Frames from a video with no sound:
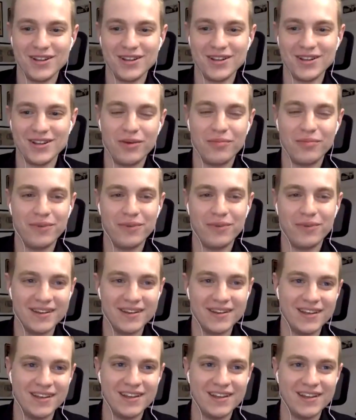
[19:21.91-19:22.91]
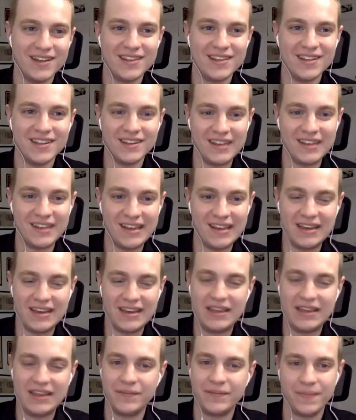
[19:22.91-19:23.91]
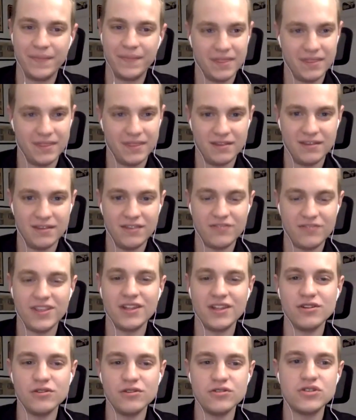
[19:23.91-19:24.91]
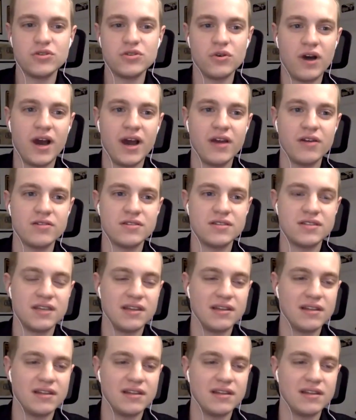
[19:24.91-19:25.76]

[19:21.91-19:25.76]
of salt. But Nathan, if they lose to Ohio State,